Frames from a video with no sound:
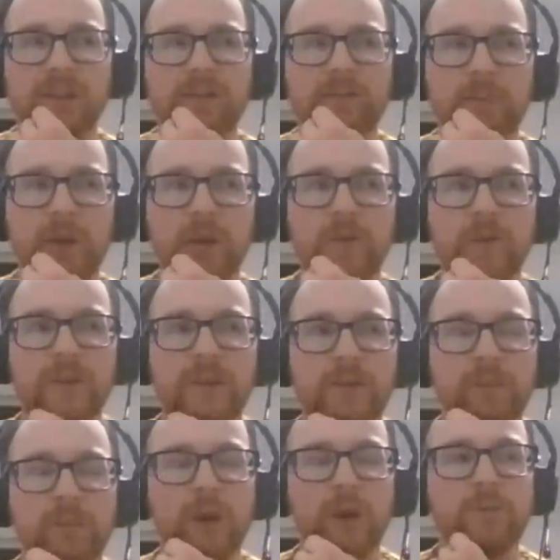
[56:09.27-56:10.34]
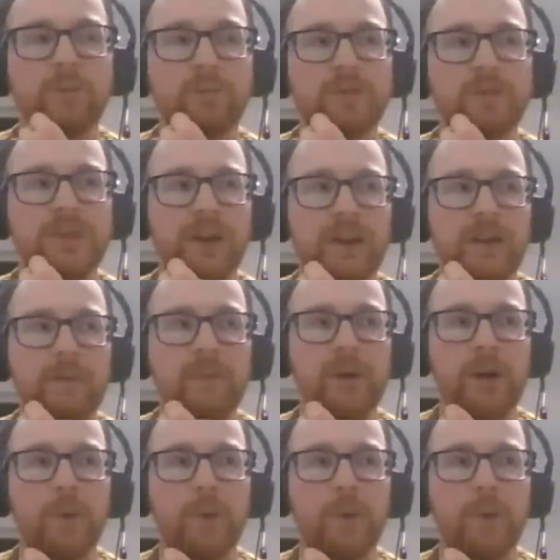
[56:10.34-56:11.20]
they've both could certainly put